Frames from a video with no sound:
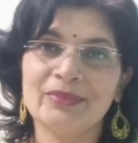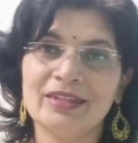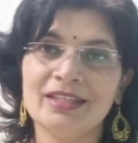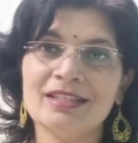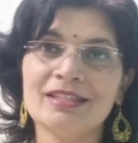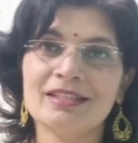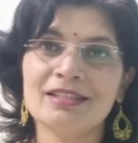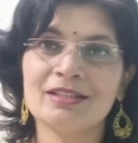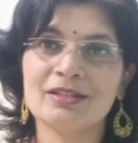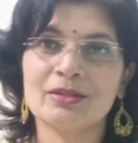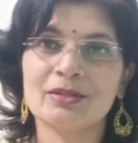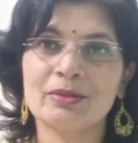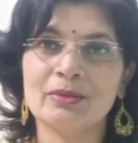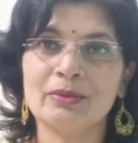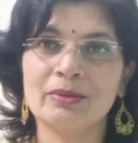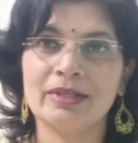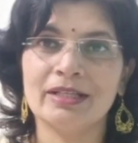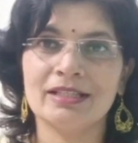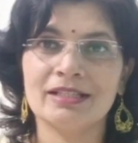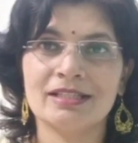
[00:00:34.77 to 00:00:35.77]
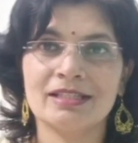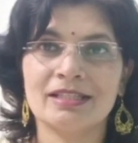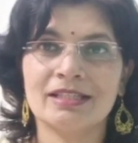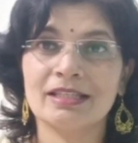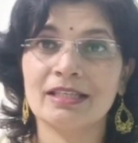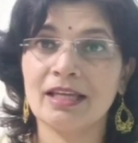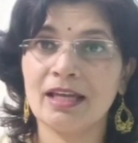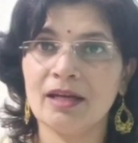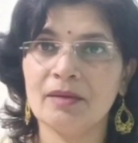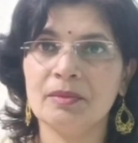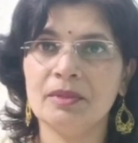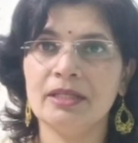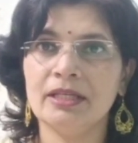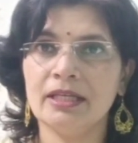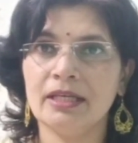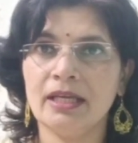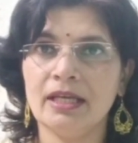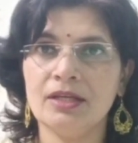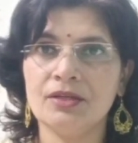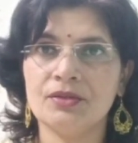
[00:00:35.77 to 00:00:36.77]
This is known as
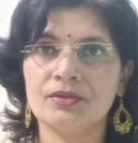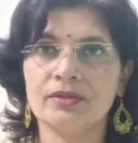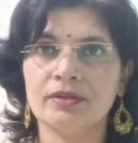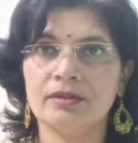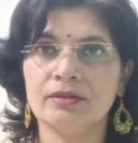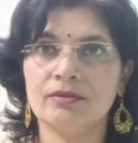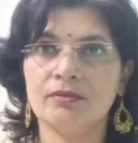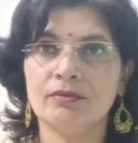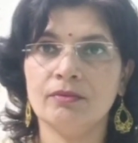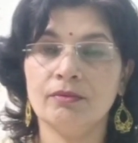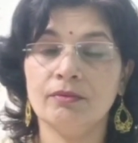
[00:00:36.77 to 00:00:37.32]
communication.